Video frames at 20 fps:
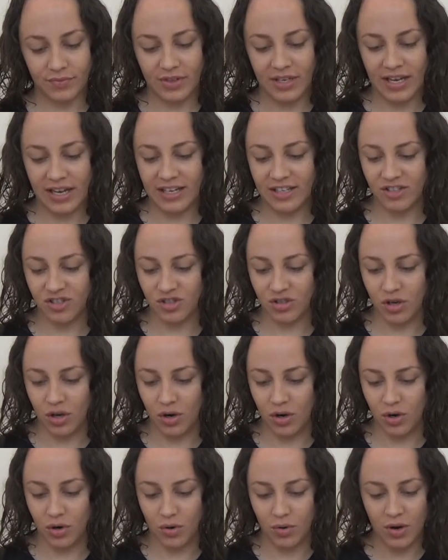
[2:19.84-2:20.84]
Okay,
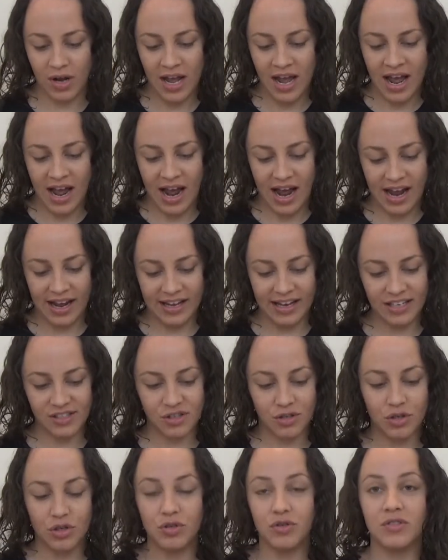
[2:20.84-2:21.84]
so I guess
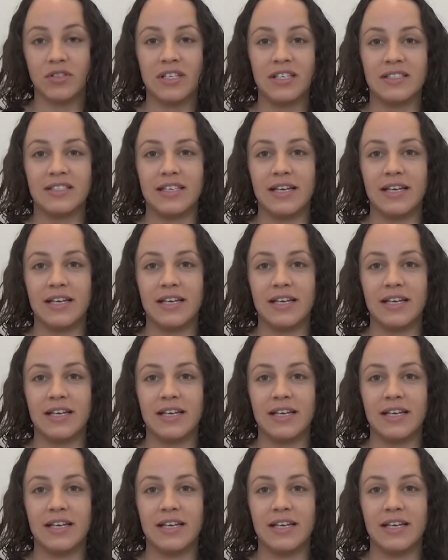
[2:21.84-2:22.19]
you use these